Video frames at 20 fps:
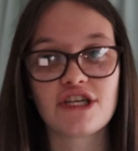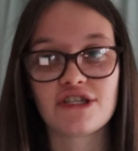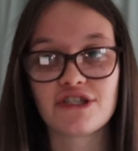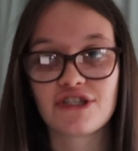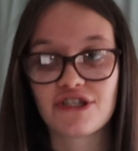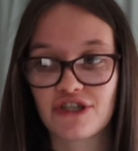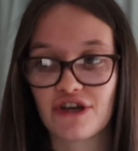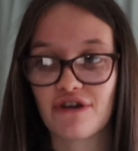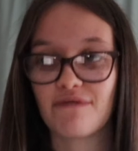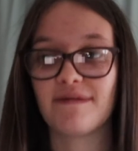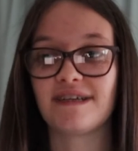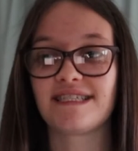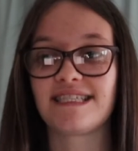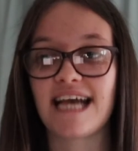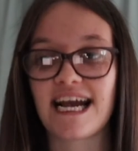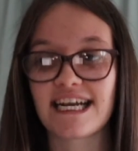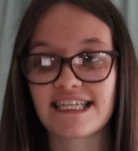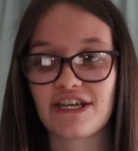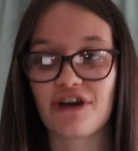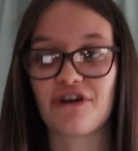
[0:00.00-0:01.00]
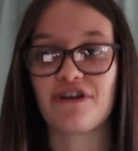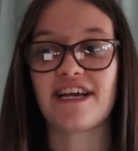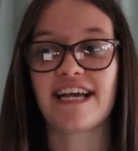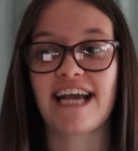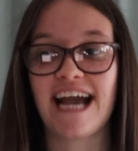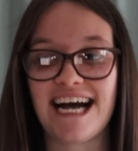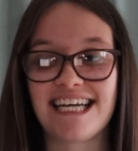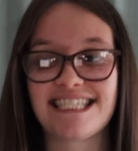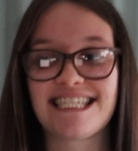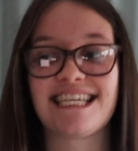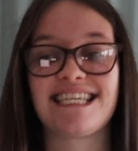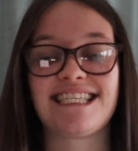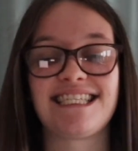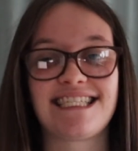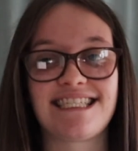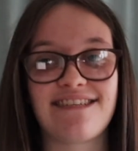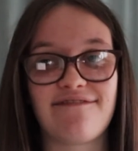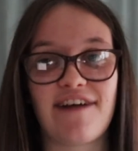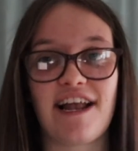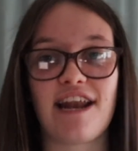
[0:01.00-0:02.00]
some tectonic hazards
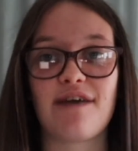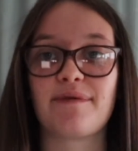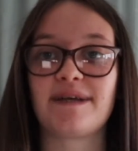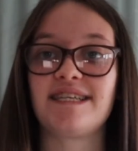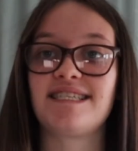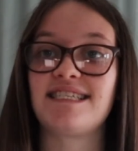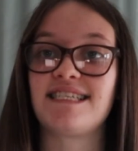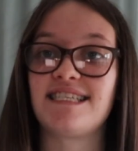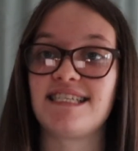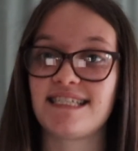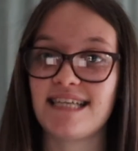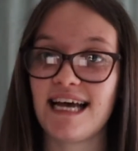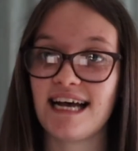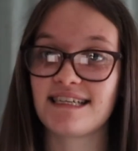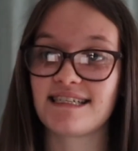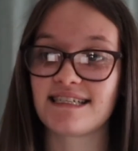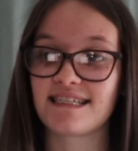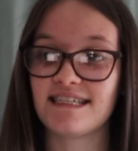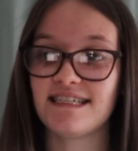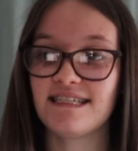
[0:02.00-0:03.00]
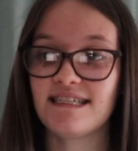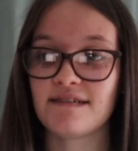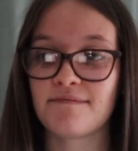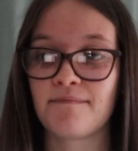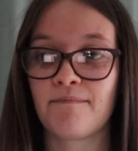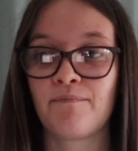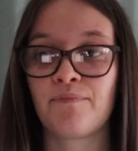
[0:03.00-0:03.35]
develop into disasters?